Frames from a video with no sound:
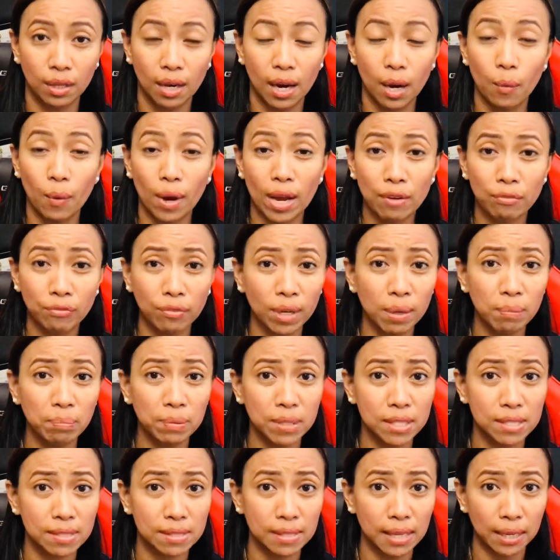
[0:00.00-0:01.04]
However,
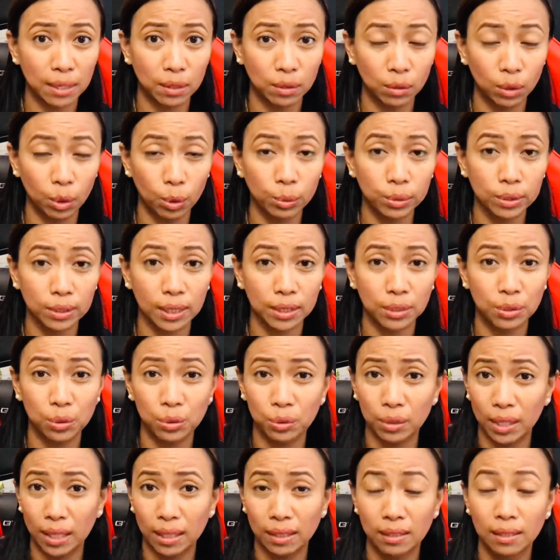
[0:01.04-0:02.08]
please take note that
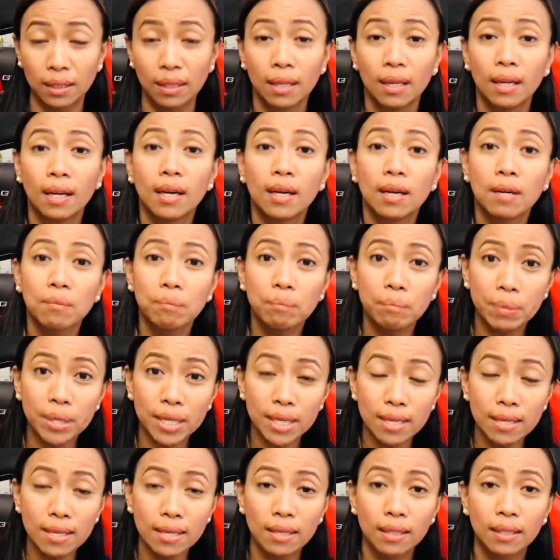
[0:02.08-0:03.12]
you can
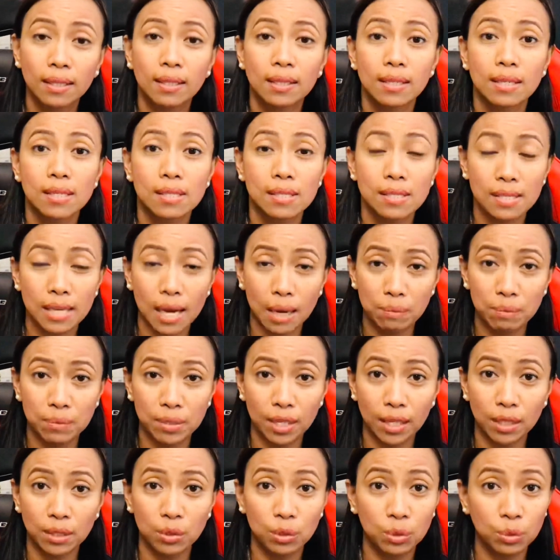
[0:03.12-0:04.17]
be
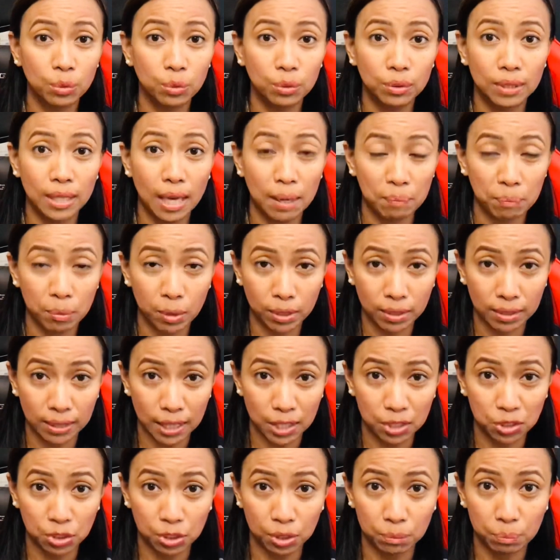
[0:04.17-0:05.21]
subject to
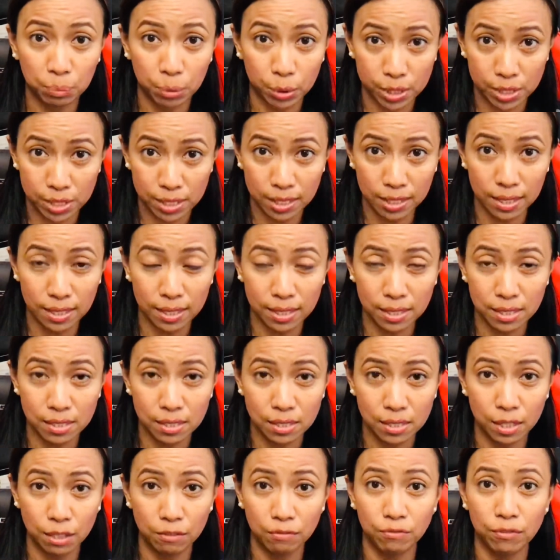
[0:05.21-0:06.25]
deportation
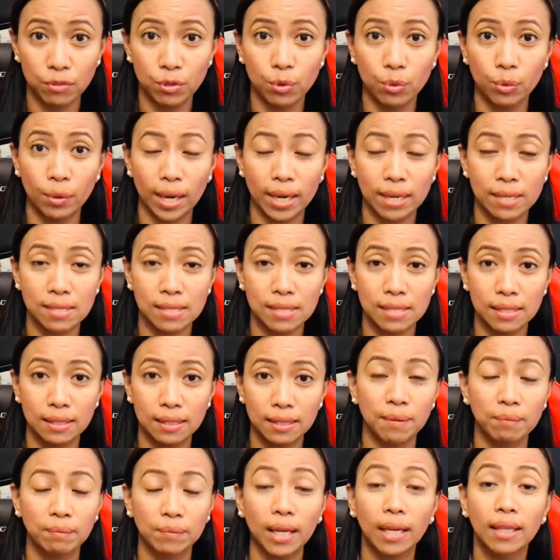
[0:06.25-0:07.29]
proceedings if you
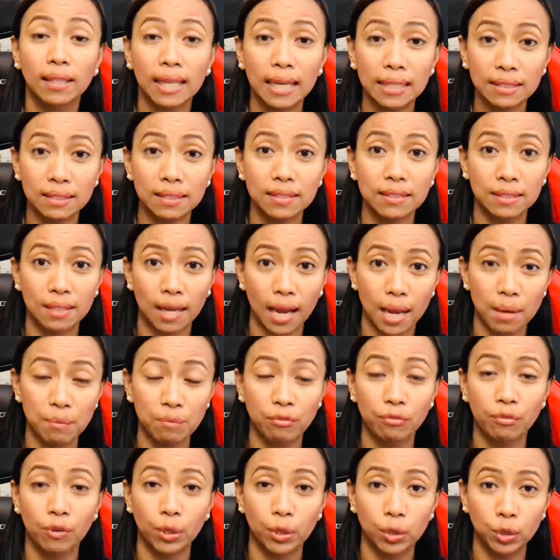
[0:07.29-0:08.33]
exceeded the allotted
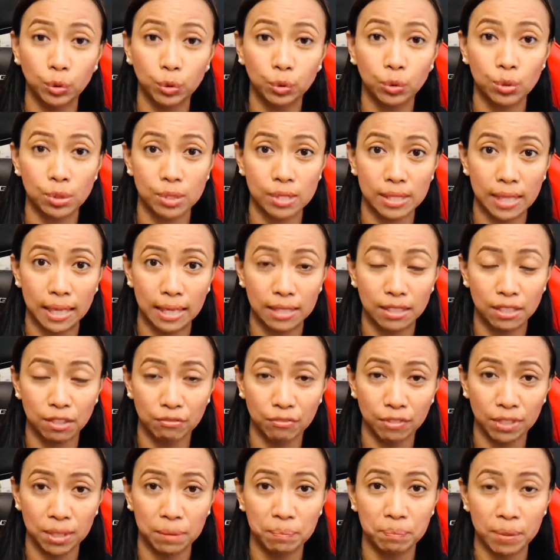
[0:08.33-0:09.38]
time for you to stay in the
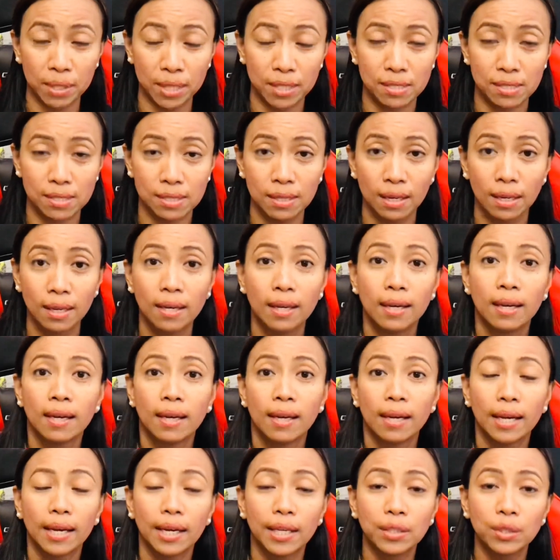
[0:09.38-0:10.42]
Philippines
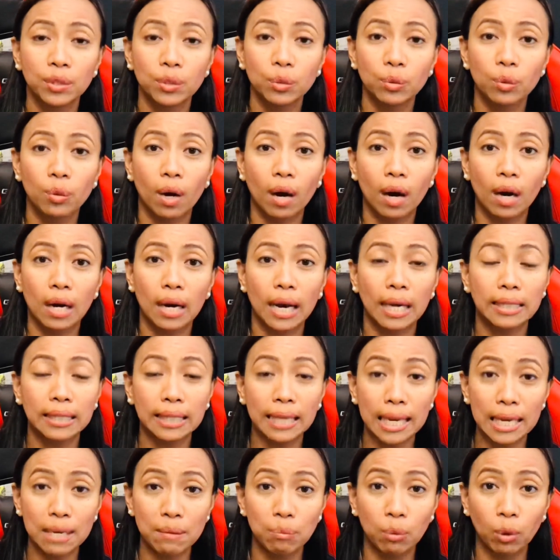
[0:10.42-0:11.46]
and you are
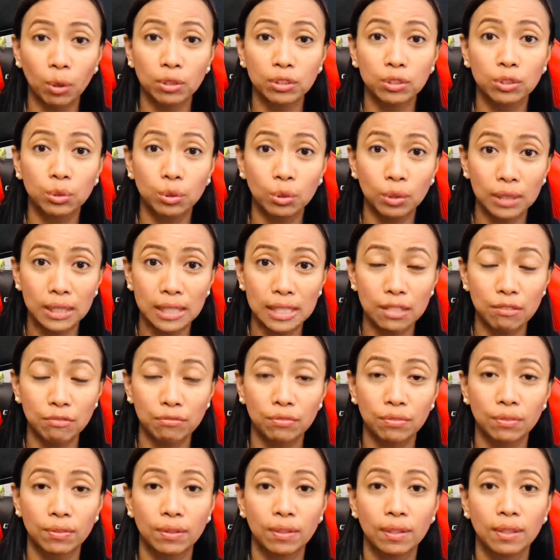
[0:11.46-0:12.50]
unable to
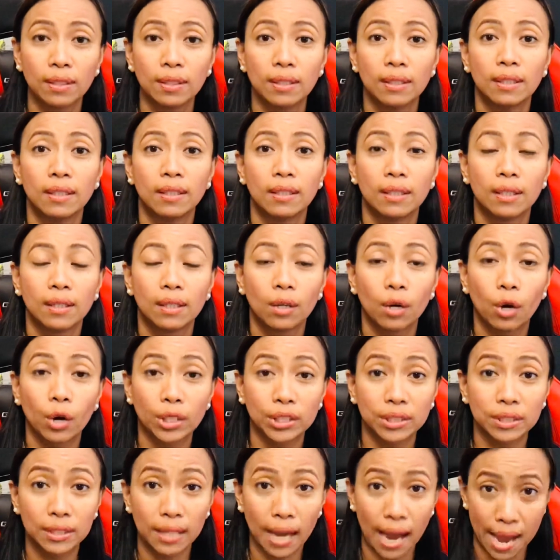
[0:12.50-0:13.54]
leave
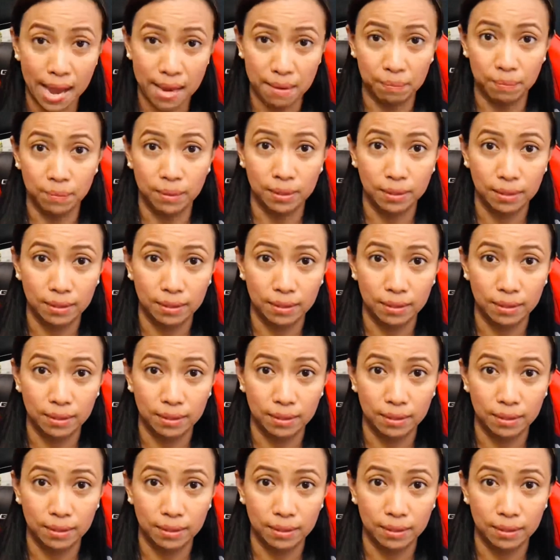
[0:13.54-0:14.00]
on time.